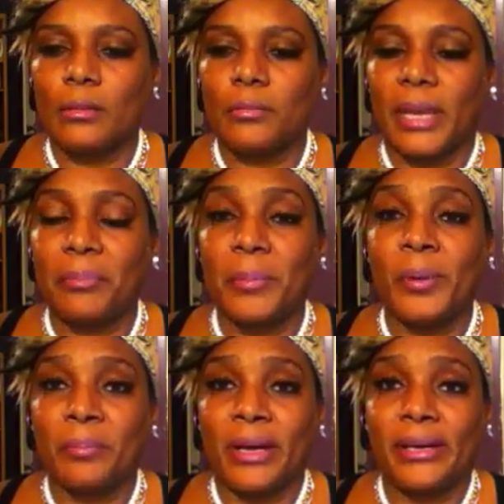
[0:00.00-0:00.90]
be able to
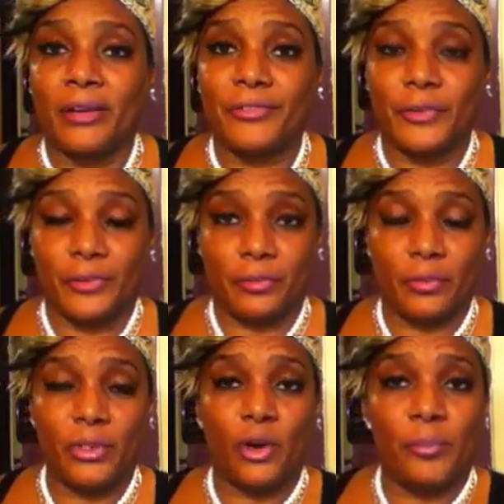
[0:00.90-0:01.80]
put money up for
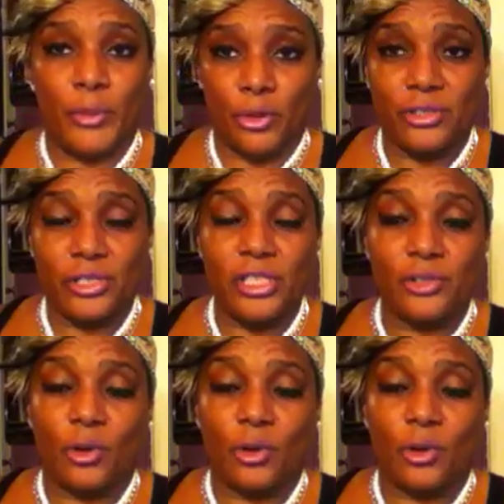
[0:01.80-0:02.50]
emergencies,